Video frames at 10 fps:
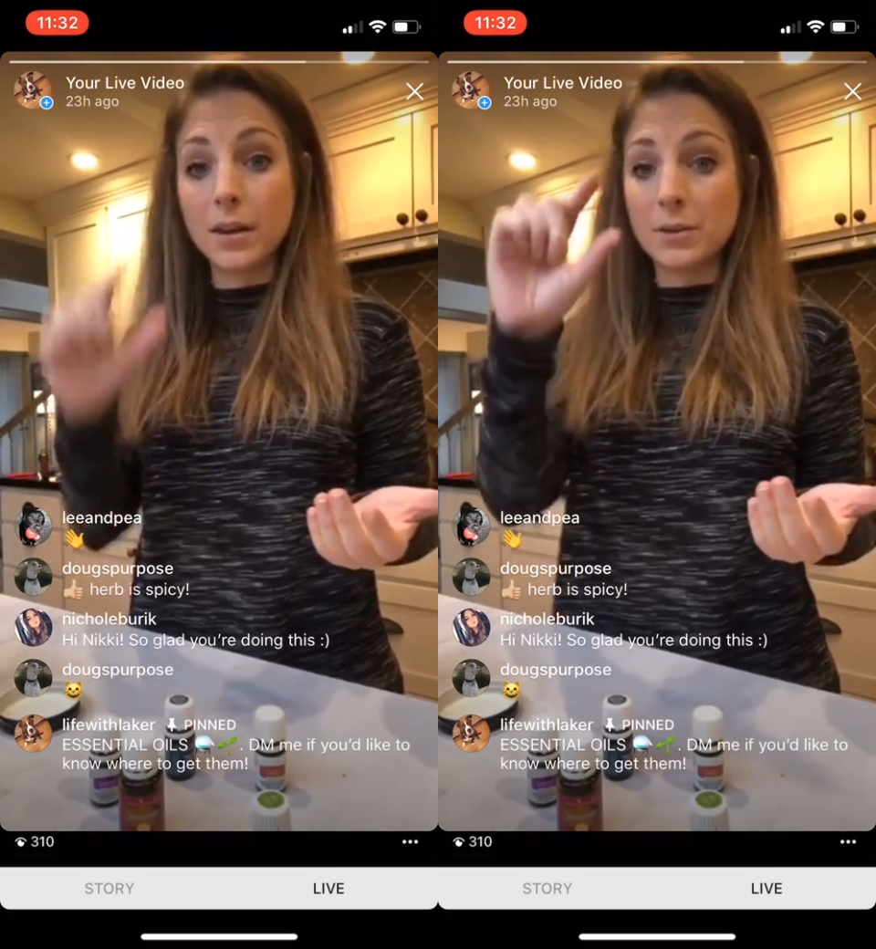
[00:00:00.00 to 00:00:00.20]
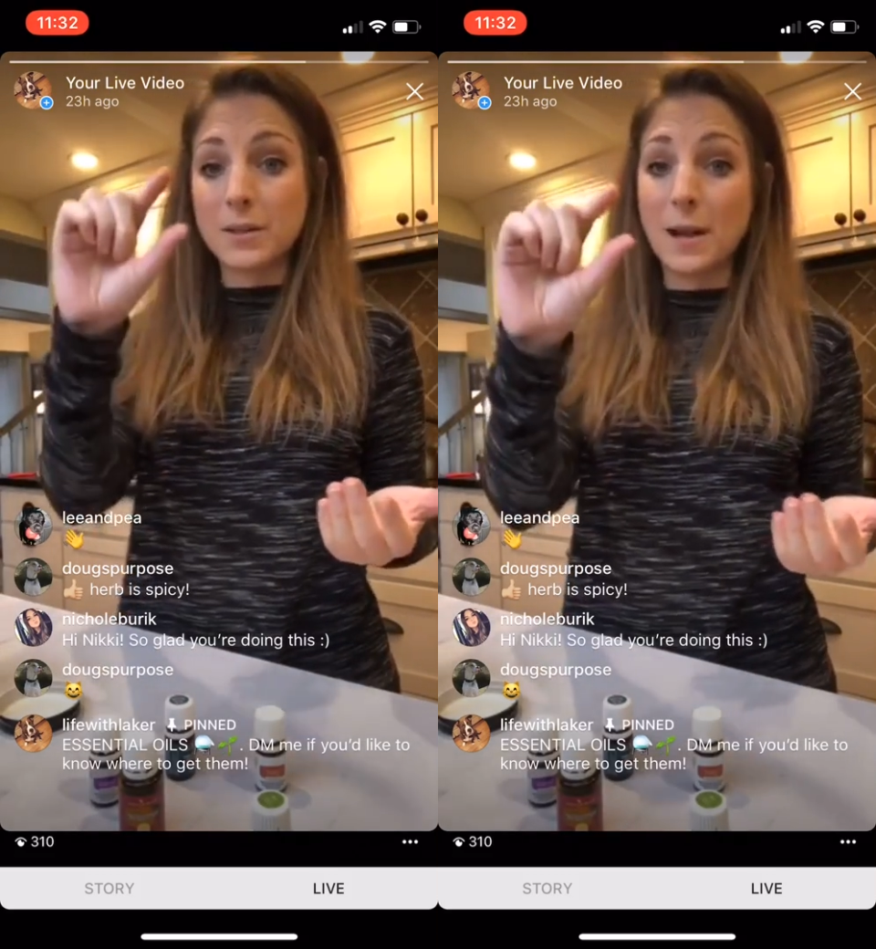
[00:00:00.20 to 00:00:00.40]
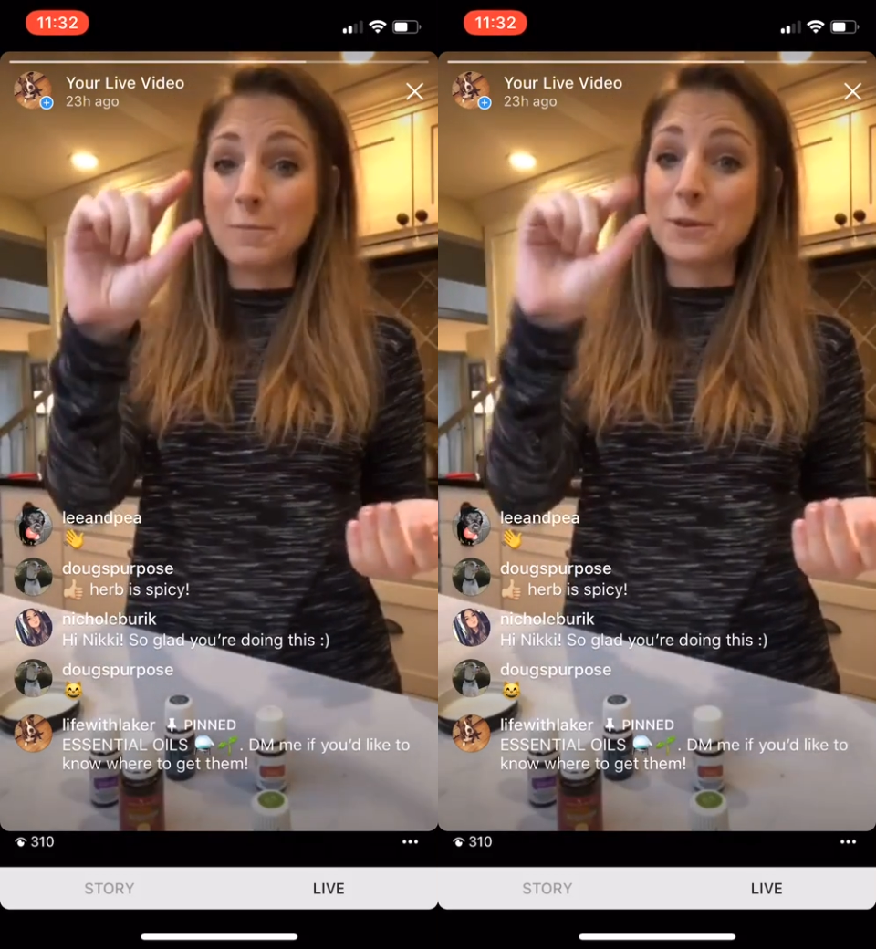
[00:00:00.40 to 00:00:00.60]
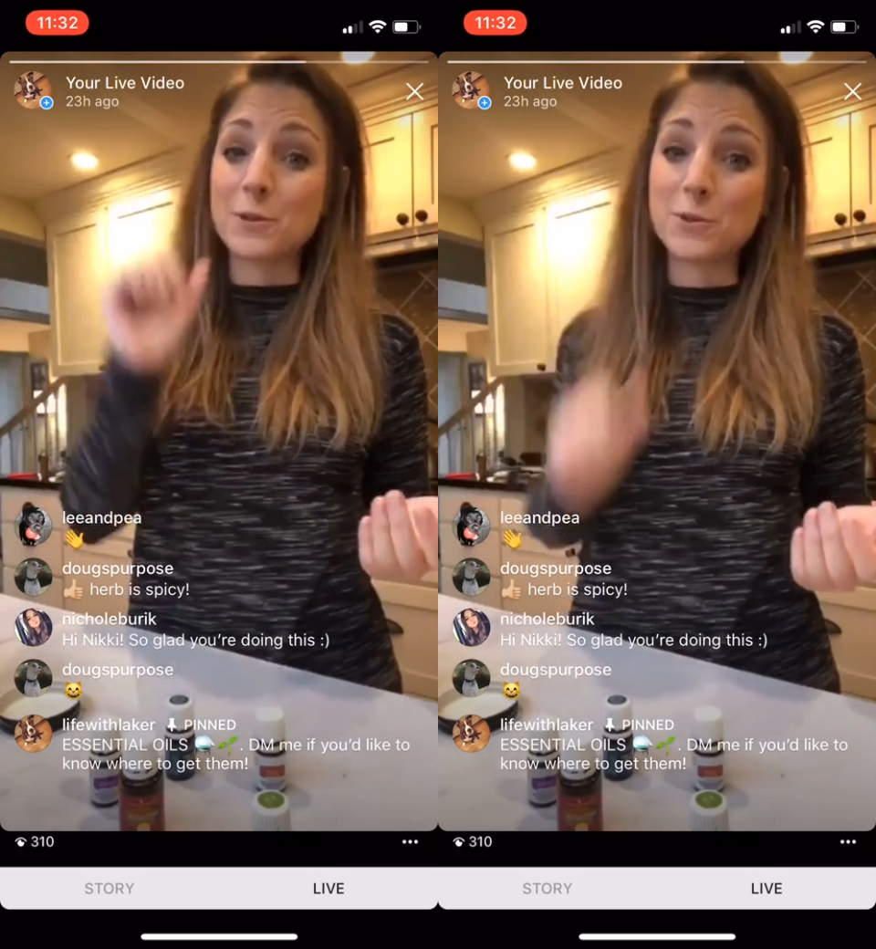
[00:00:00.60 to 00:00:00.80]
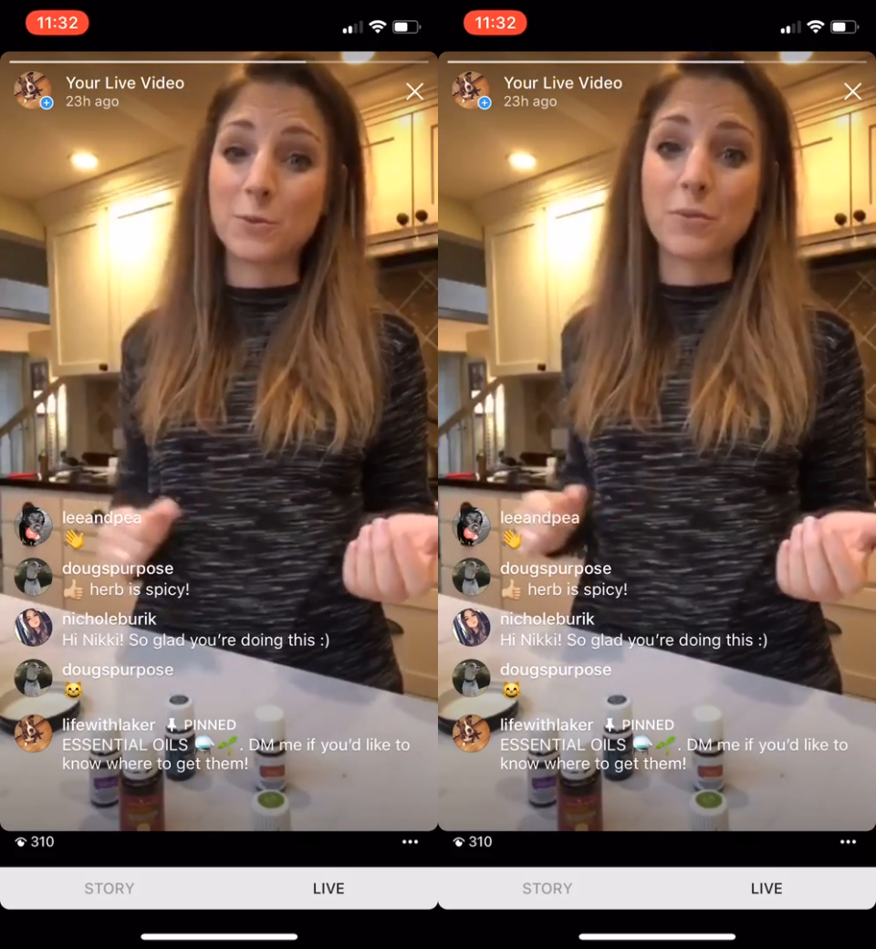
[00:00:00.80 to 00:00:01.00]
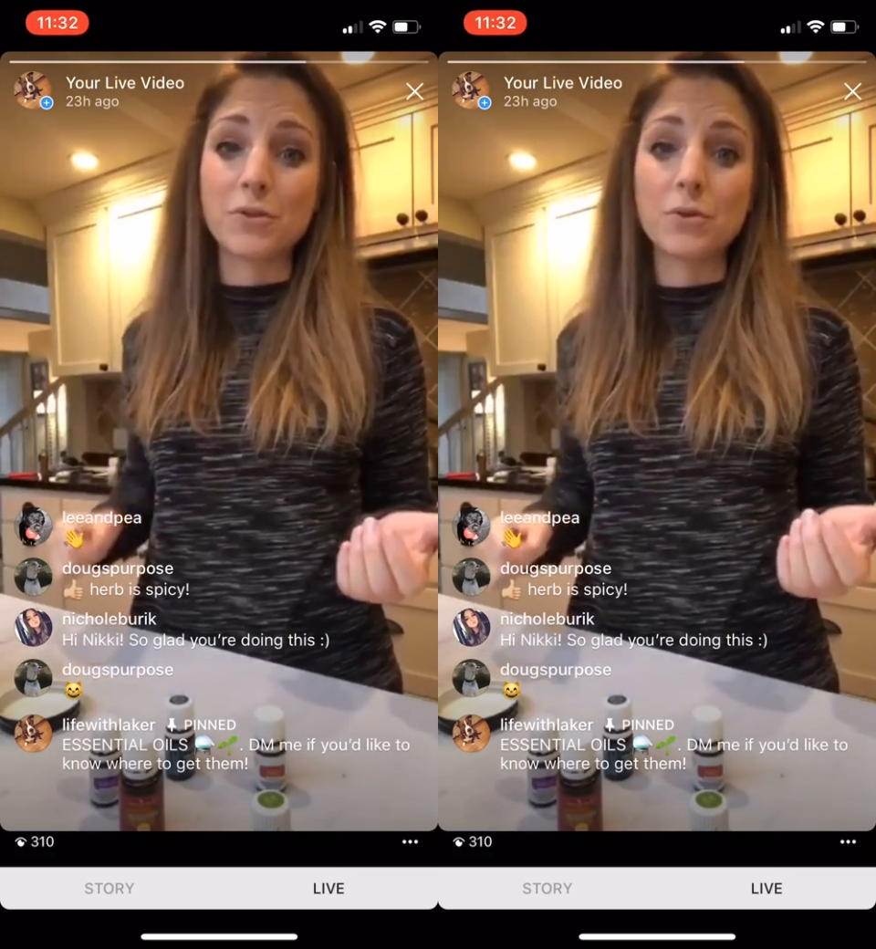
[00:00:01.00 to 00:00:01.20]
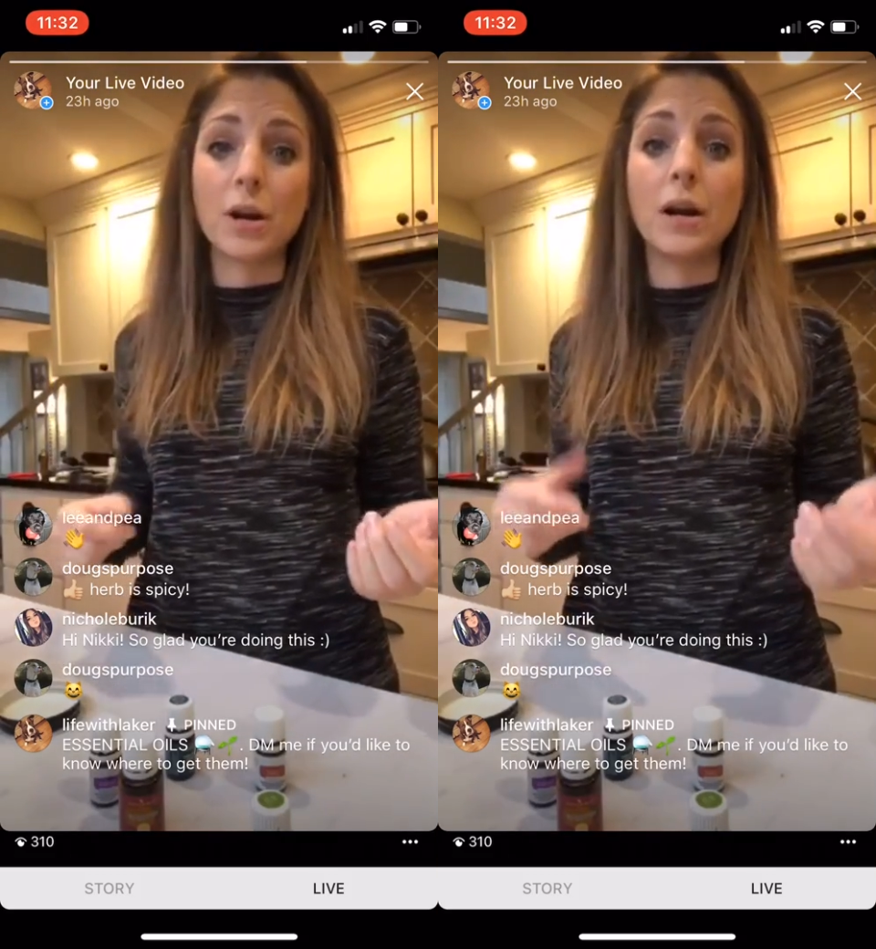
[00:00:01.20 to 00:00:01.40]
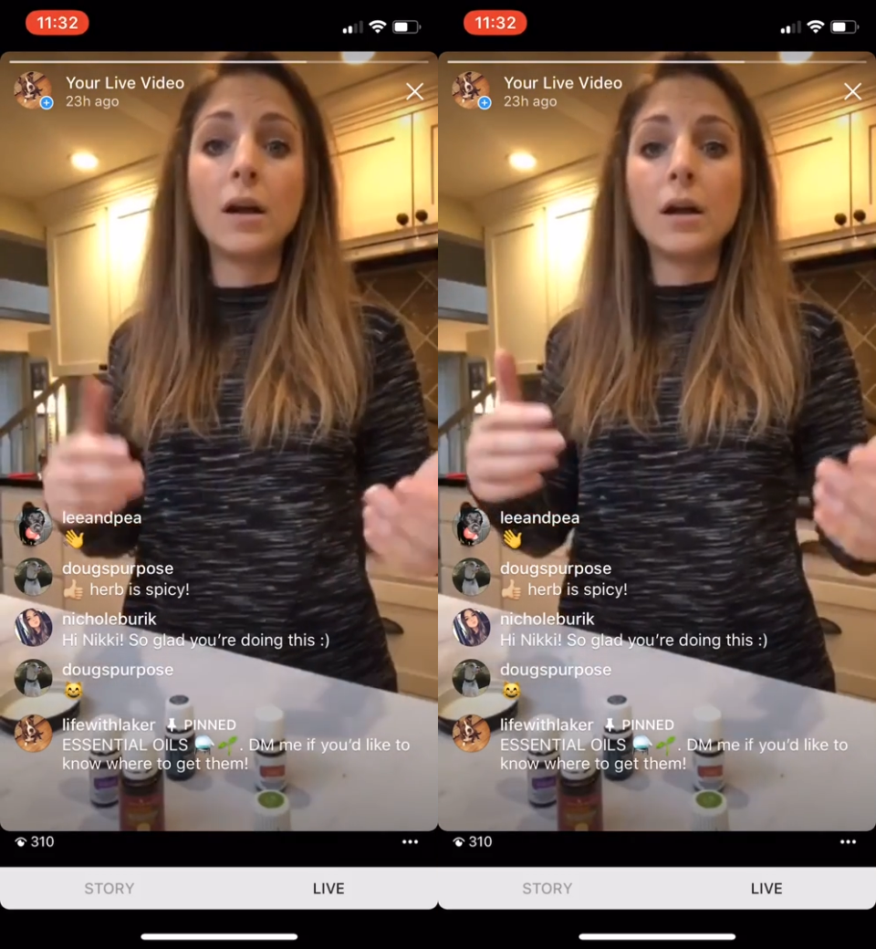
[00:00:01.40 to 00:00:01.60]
that receptor is super short.